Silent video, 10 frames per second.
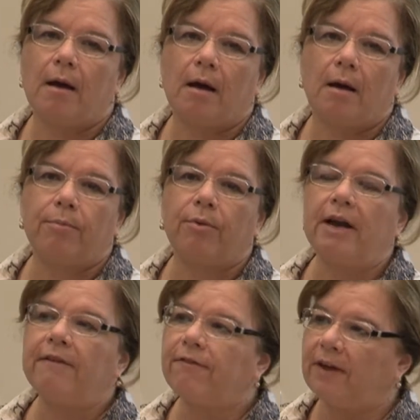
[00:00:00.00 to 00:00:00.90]
a
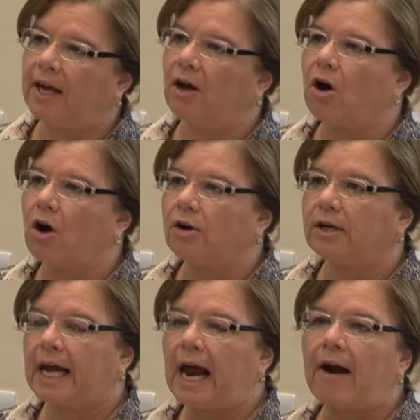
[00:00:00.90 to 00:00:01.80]
briefing
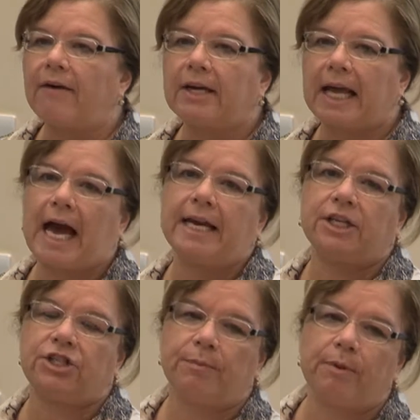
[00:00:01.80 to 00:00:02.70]
on current
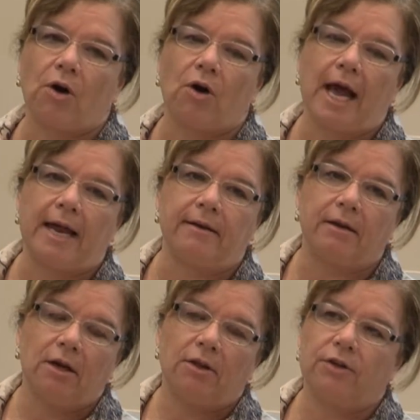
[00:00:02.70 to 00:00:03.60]
guardianship law
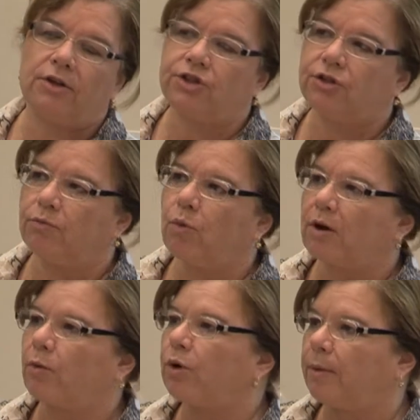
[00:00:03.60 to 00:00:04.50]
and
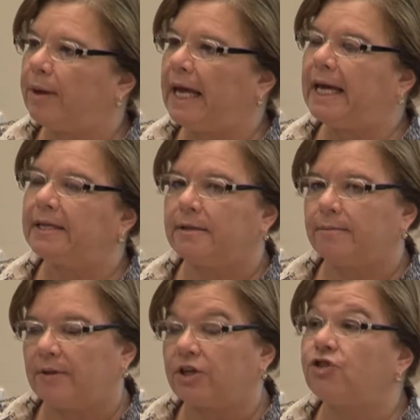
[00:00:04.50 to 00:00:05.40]
what would appear to
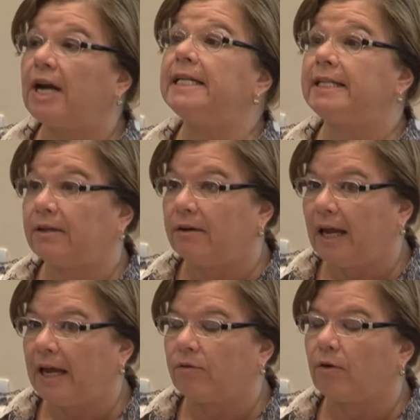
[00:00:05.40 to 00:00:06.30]
the trend
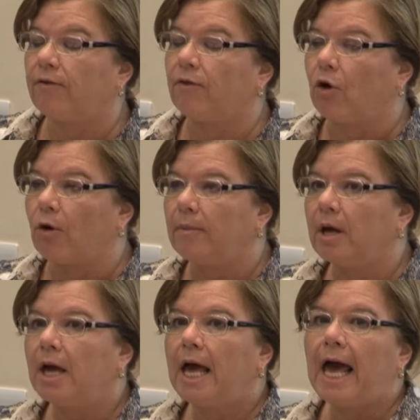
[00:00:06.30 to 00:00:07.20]
in reform,
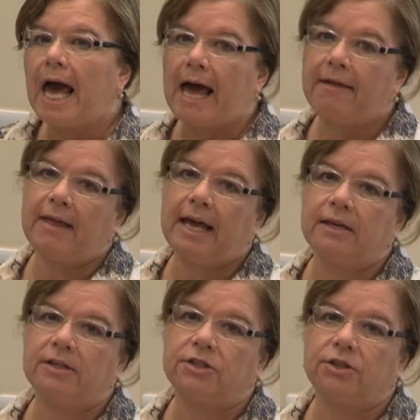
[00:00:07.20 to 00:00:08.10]
and
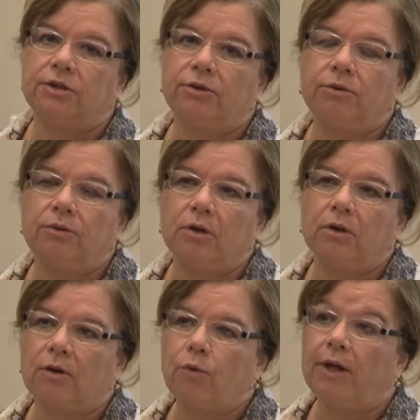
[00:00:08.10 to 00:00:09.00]
then to
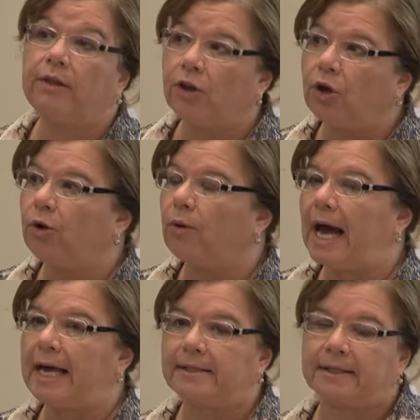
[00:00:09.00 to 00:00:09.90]
look with you
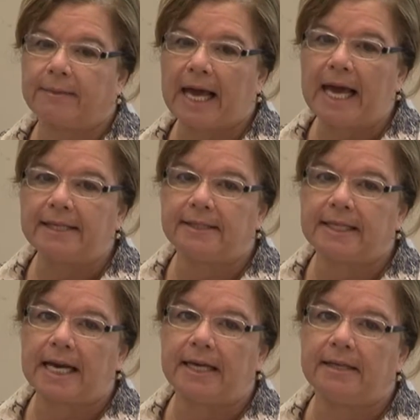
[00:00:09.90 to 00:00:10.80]
at some case
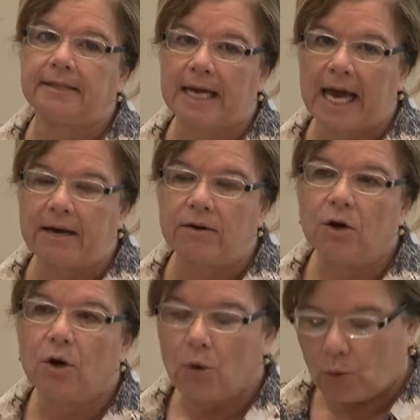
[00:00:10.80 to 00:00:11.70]
studies. And
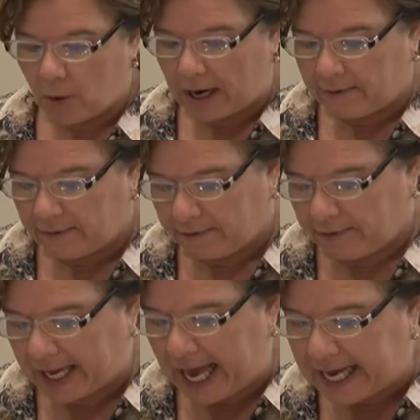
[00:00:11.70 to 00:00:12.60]
one of
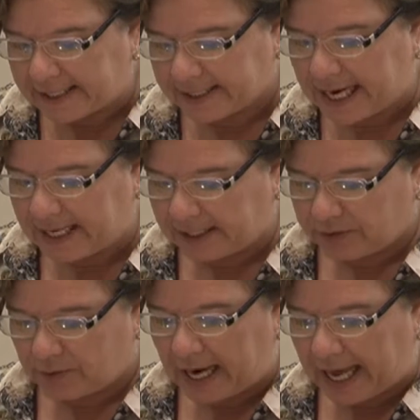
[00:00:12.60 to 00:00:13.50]
the case
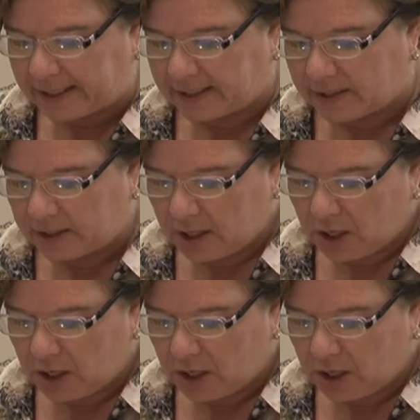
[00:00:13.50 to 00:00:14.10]
studies relates